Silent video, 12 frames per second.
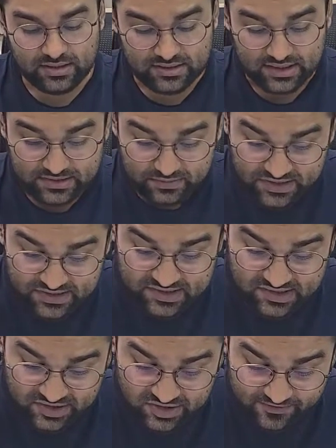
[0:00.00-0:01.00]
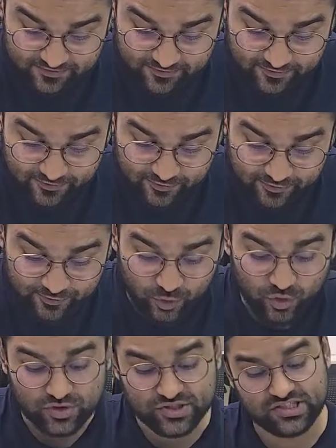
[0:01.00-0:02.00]
that means the
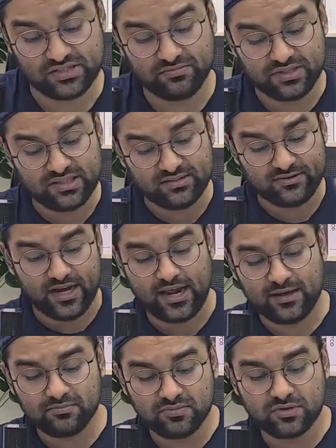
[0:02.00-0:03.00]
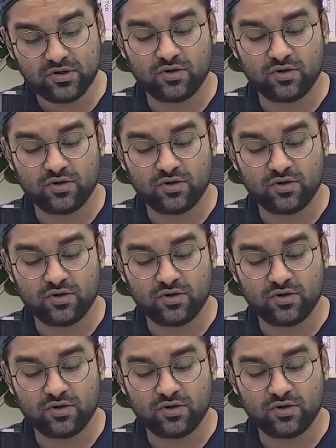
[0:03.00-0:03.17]
4 GB RAM